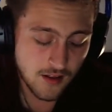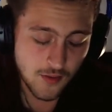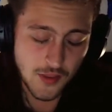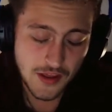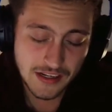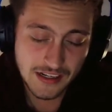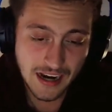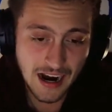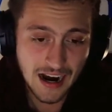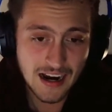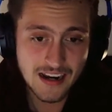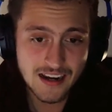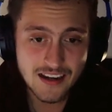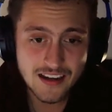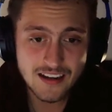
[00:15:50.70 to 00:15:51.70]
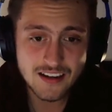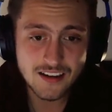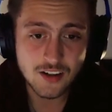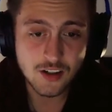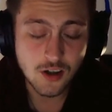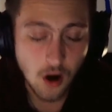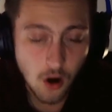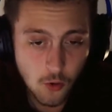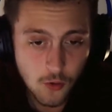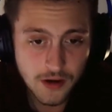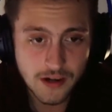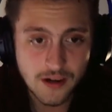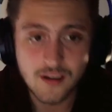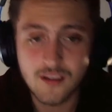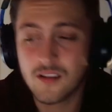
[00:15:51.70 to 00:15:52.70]
they got
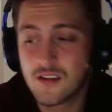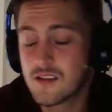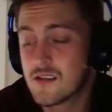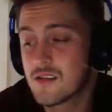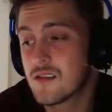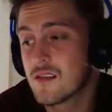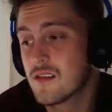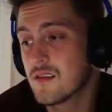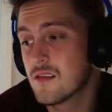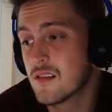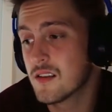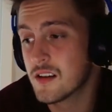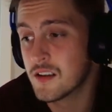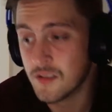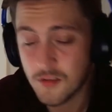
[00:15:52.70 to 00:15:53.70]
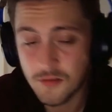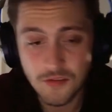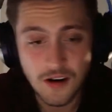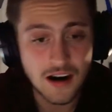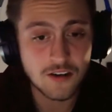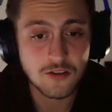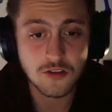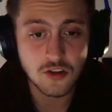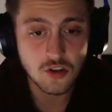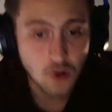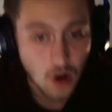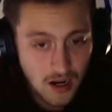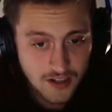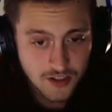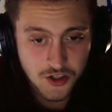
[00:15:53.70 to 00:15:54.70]
going in the final
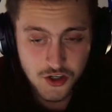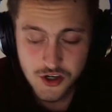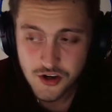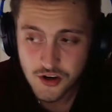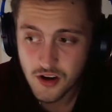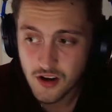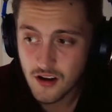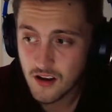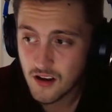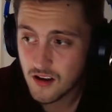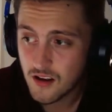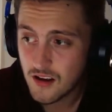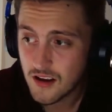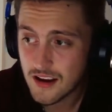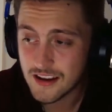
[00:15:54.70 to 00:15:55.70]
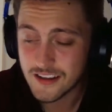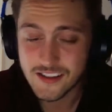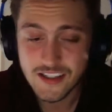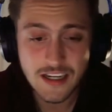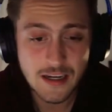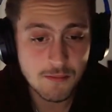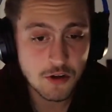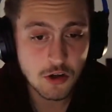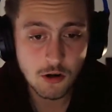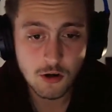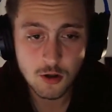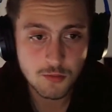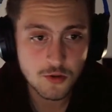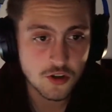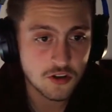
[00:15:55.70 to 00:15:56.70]
stretch. And Team
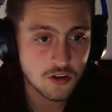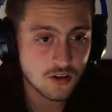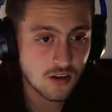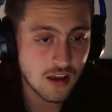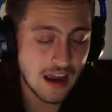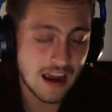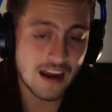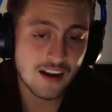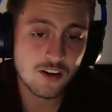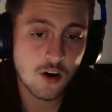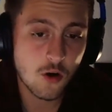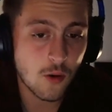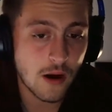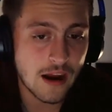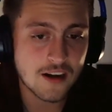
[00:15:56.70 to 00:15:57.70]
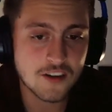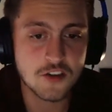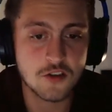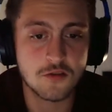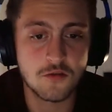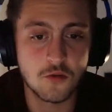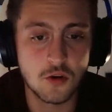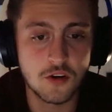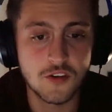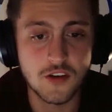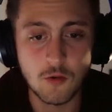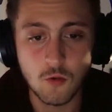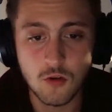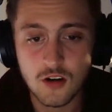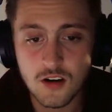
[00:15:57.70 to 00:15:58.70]
Europe just had no answer for it. They
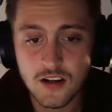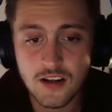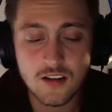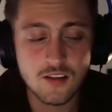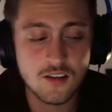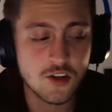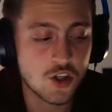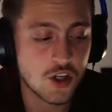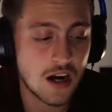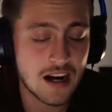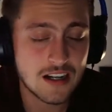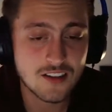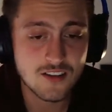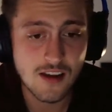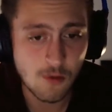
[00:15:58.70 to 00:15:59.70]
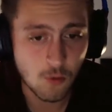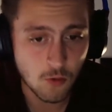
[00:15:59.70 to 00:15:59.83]
weren't hitting the shots. They